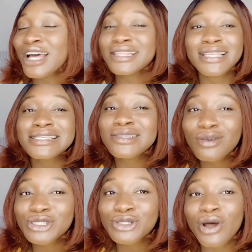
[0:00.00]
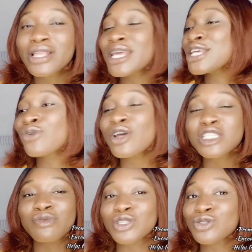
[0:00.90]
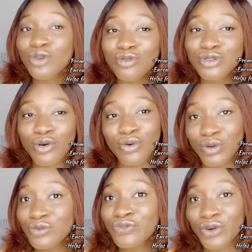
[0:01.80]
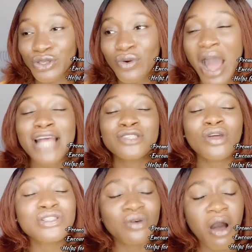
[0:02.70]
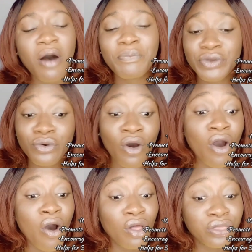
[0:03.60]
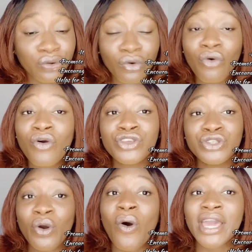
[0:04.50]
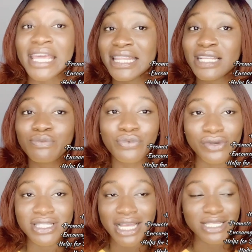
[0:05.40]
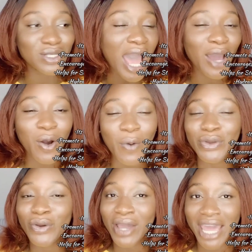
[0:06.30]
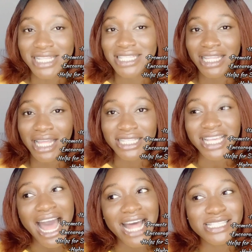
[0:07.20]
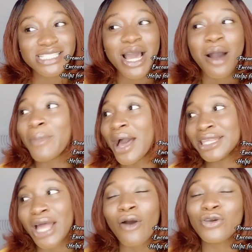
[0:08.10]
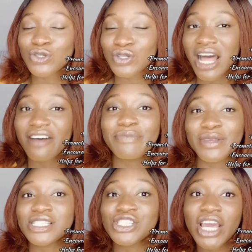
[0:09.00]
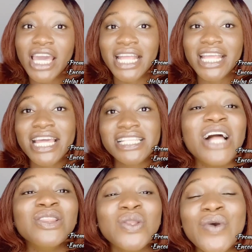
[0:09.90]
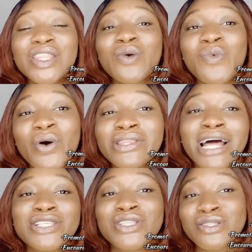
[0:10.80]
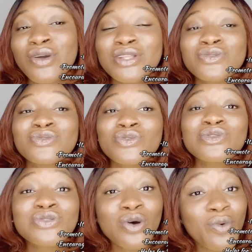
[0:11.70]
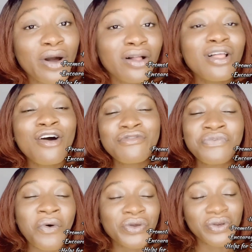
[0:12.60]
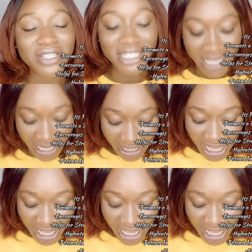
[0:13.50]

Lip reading: This lotion is going to be so good for you, and it's going to help you through your healing process. So I hope you're getting it, and by now you should have been checking it and knowing the one that is going to suit so well for your skin.